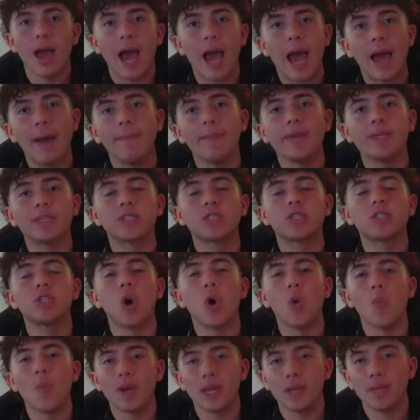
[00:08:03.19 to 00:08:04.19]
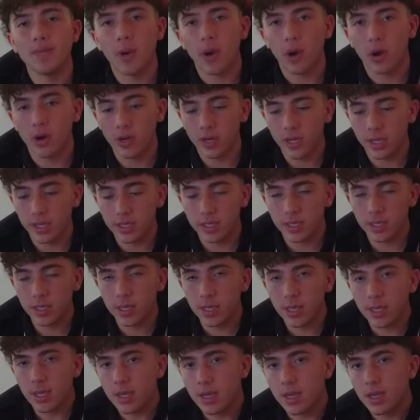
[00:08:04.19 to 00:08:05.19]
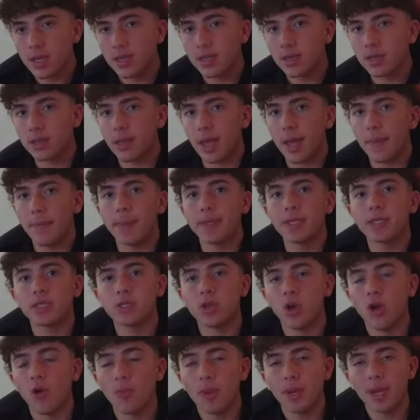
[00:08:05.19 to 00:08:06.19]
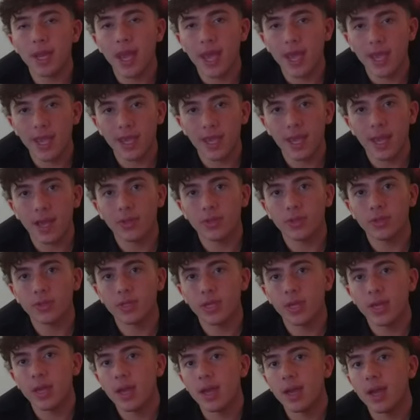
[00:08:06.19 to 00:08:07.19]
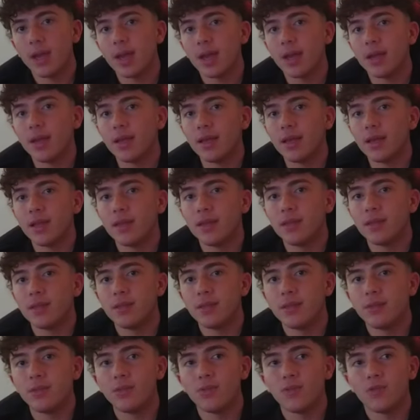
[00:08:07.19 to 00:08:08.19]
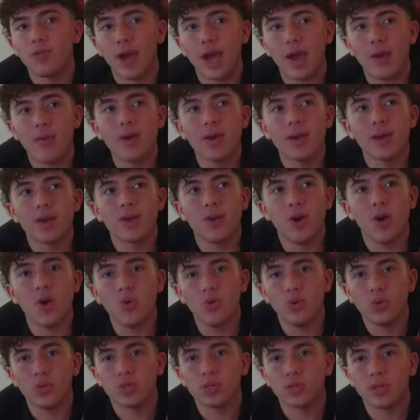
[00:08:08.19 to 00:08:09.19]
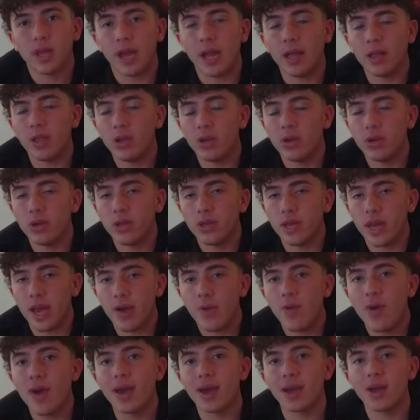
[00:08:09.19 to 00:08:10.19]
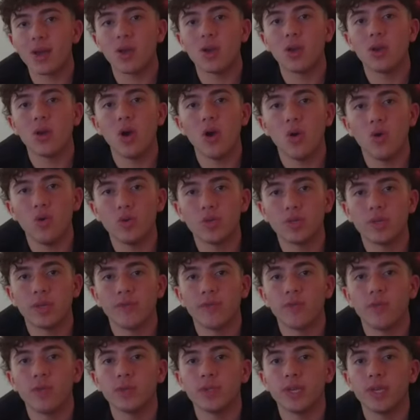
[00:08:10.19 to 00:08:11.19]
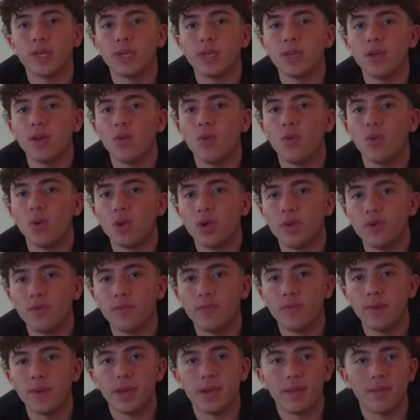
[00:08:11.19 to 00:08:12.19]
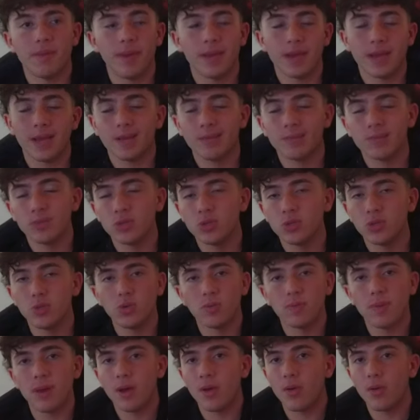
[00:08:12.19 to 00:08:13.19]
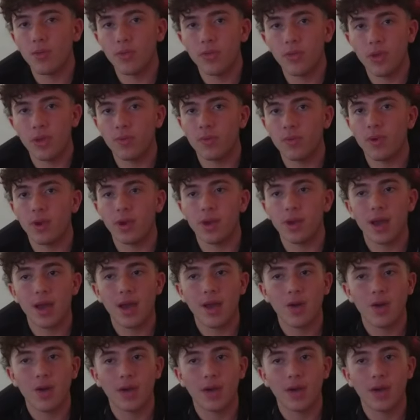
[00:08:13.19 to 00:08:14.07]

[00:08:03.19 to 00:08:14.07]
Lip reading: I missed so many parties. I missed so many hangouts. Dude, I went ghost. I went ghost. Everyone's like, yo, where have you been? I'm like, I'm just doing my own thing right now.